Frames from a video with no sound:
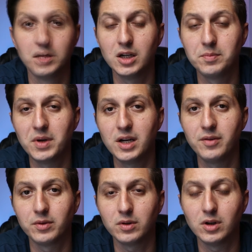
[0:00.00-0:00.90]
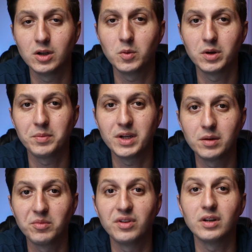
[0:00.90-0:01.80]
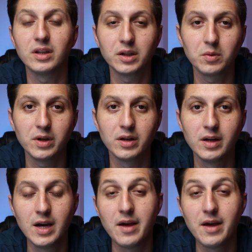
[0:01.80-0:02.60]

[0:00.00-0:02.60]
unpaid for long where it becomes delinquent,